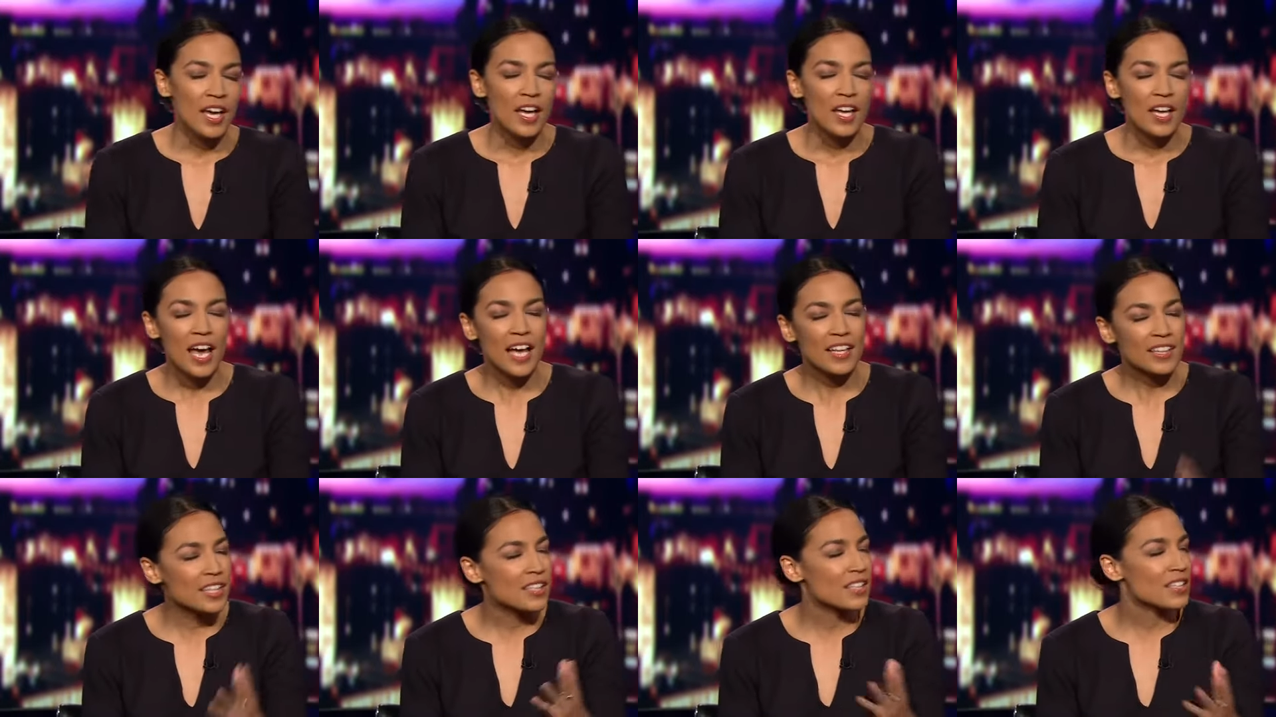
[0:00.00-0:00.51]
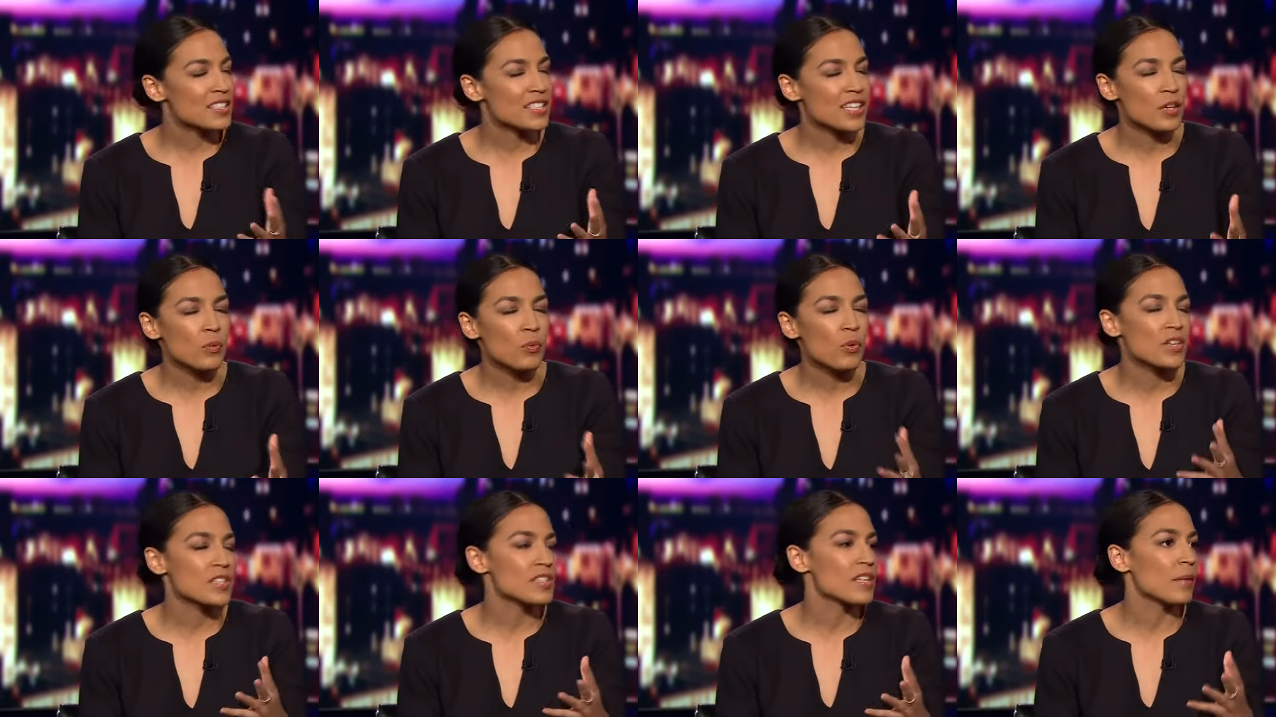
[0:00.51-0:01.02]
at the end of the day,
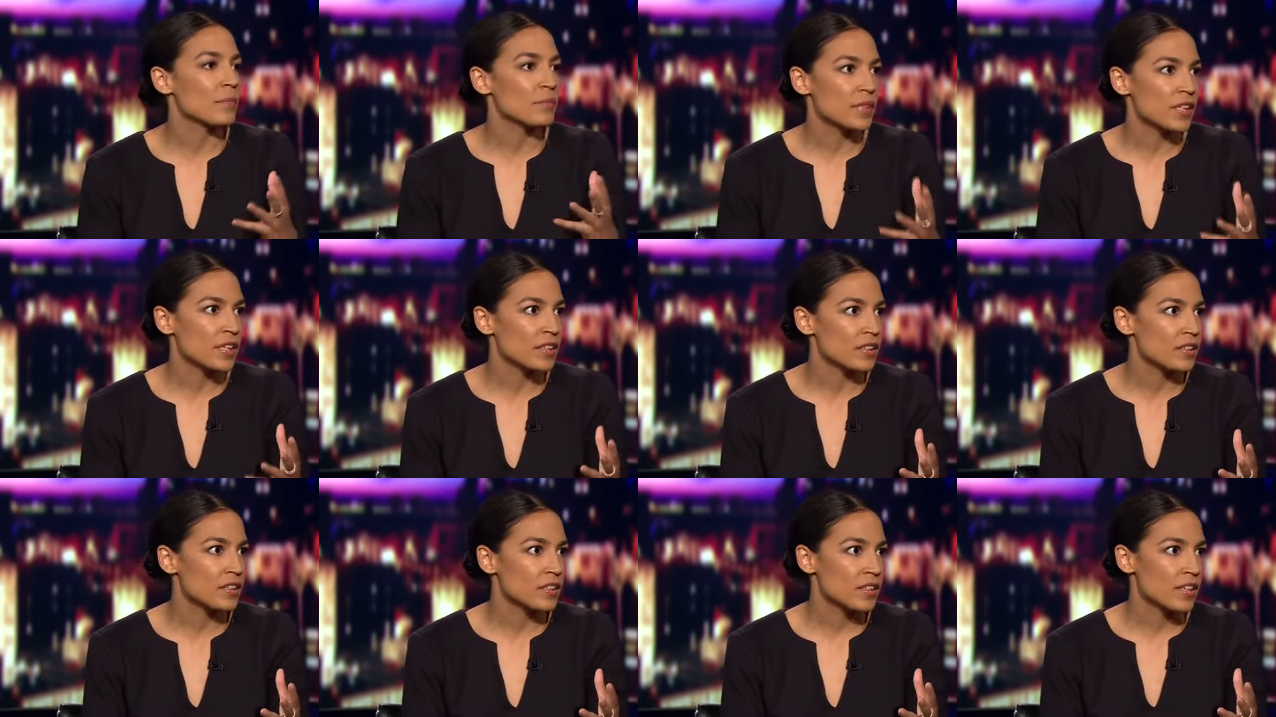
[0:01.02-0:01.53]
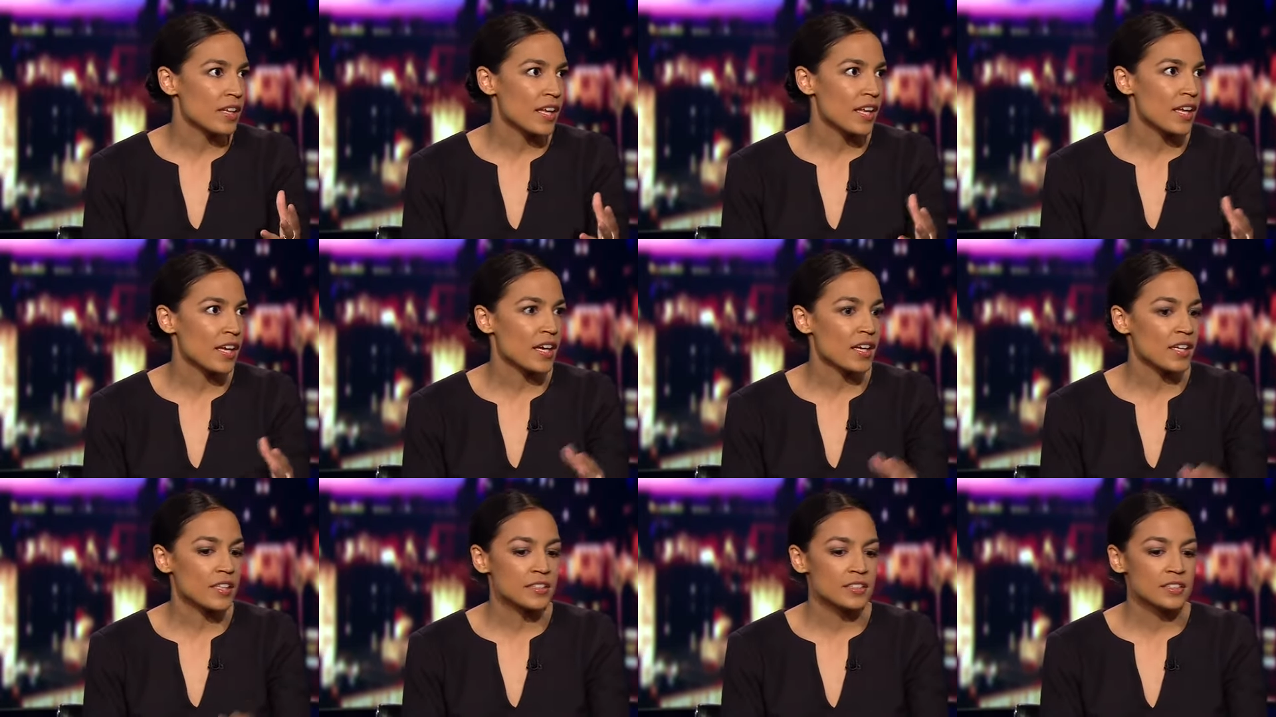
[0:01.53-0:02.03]
what does that mean?
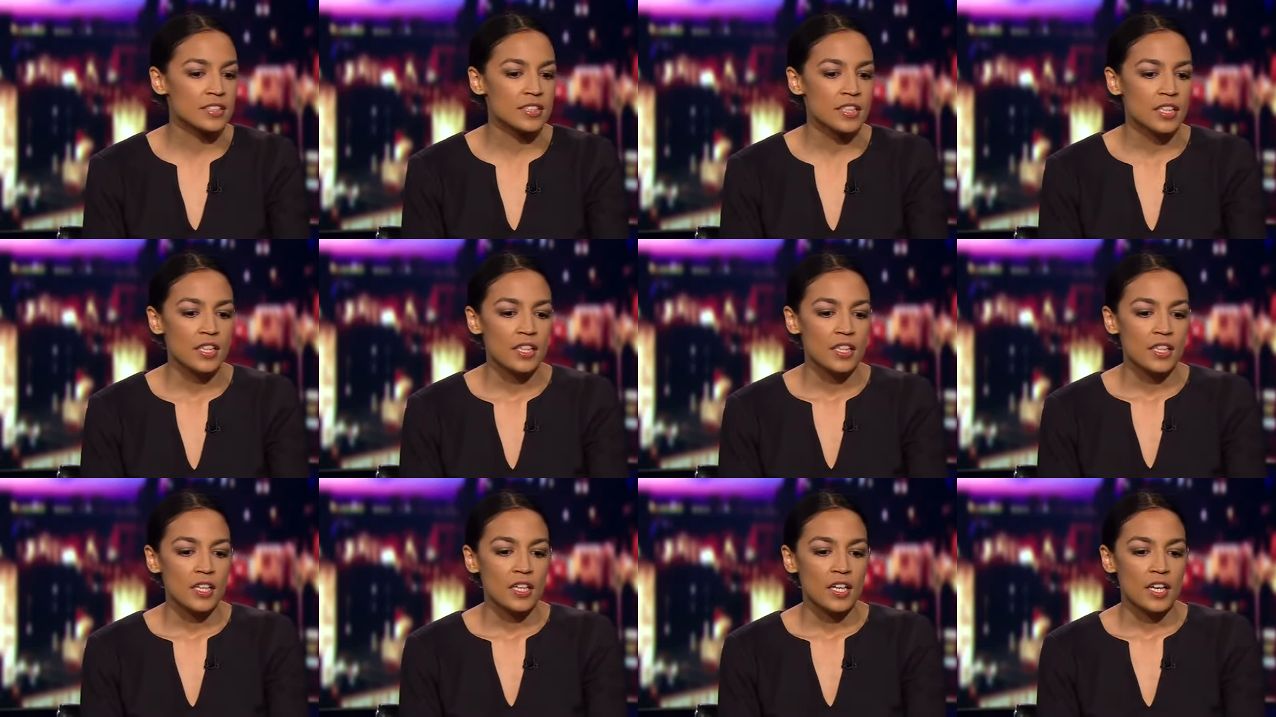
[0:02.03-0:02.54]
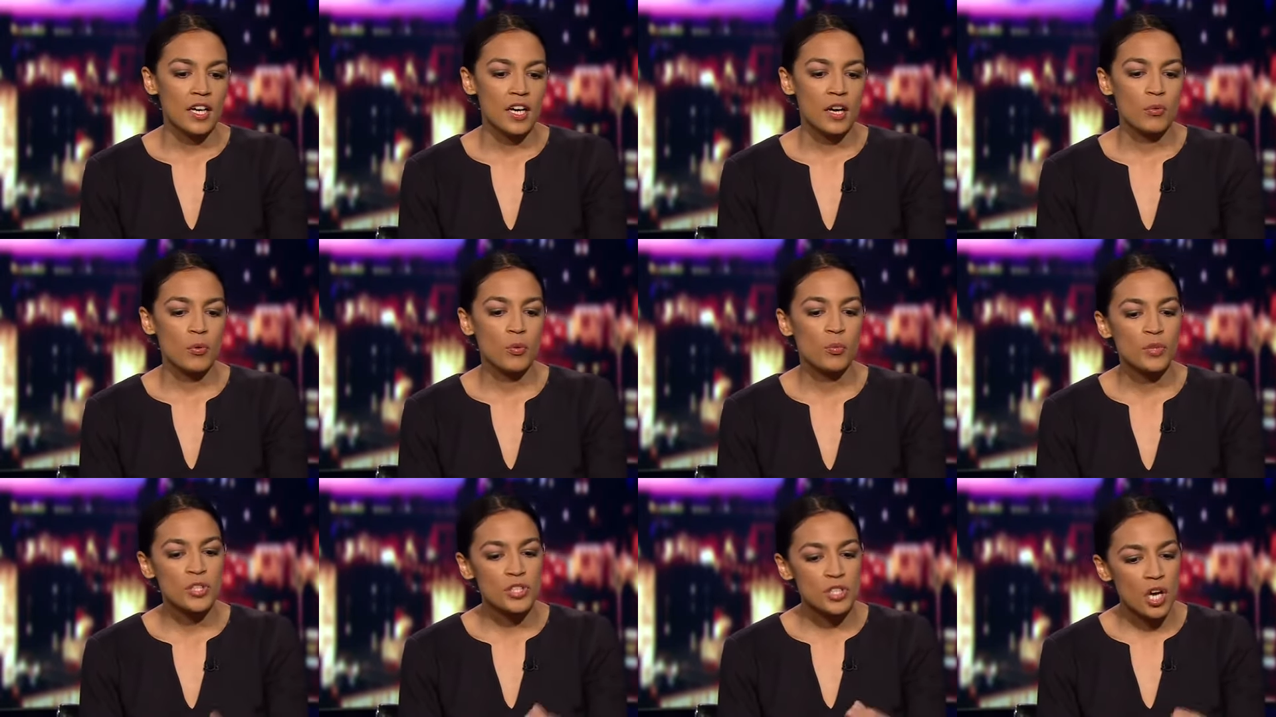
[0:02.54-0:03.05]
And
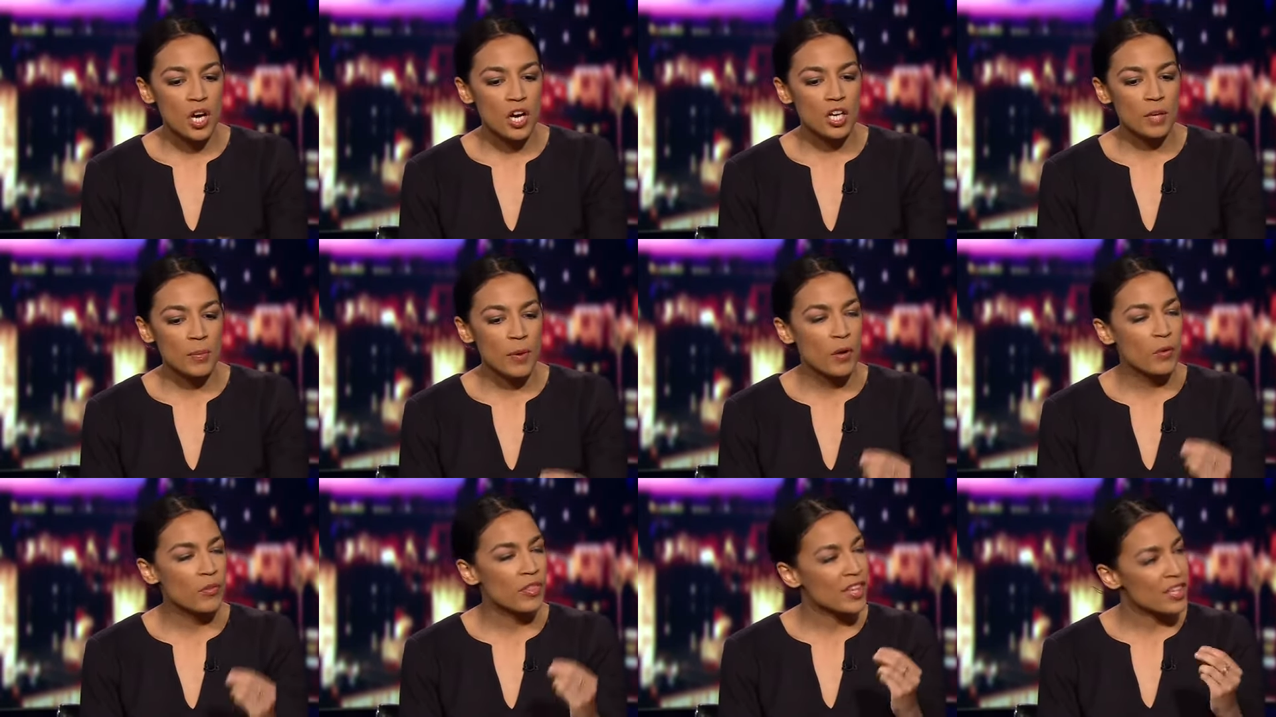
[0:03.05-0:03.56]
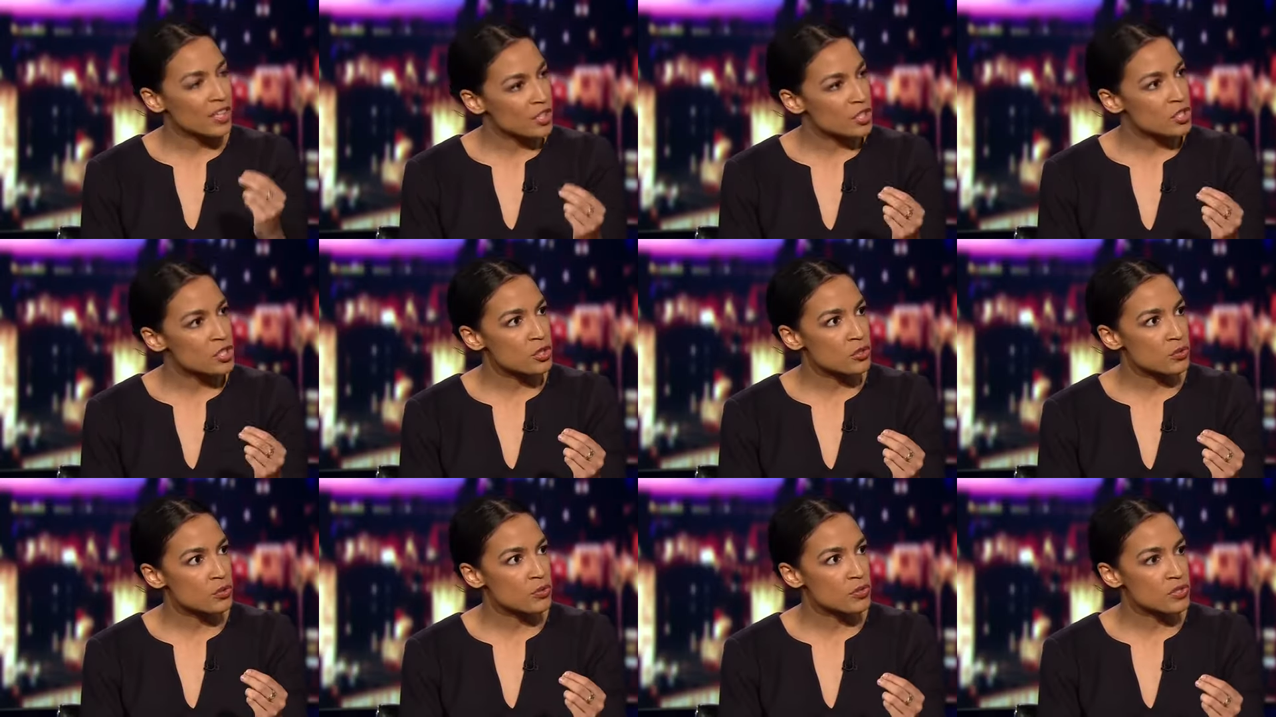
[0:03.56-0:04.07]
when we talk about the
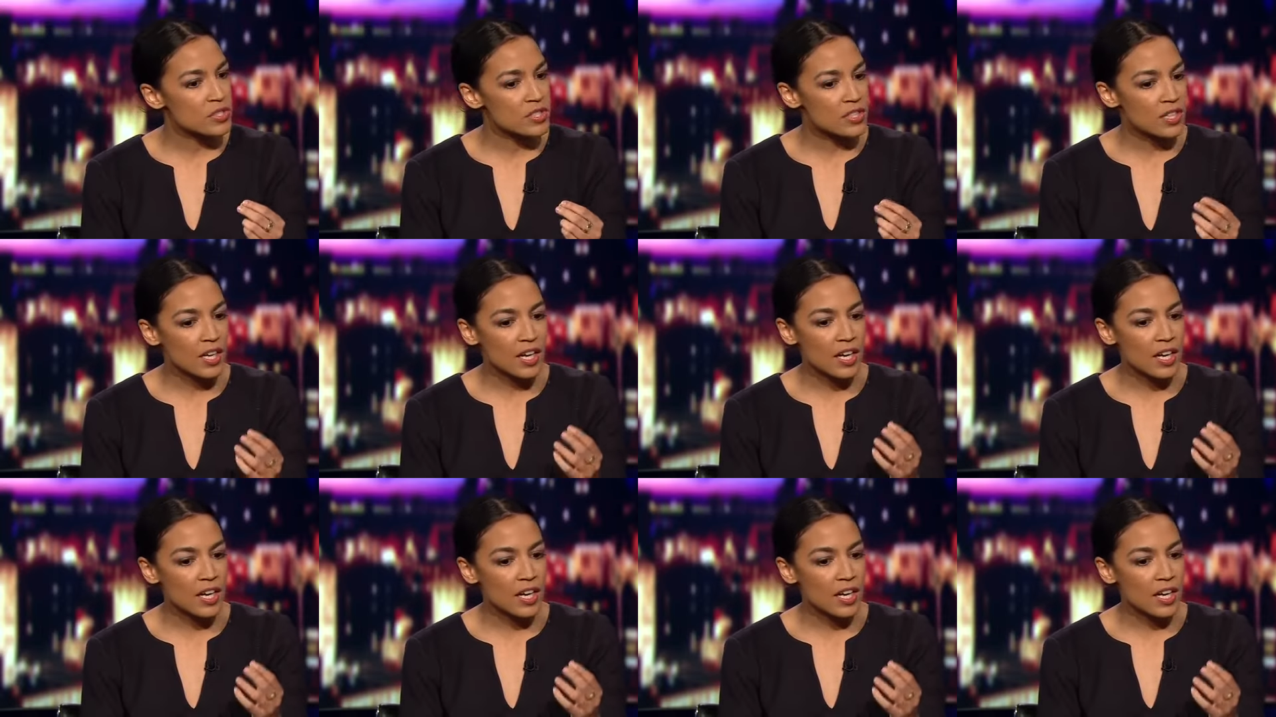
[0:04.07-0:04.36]
issues,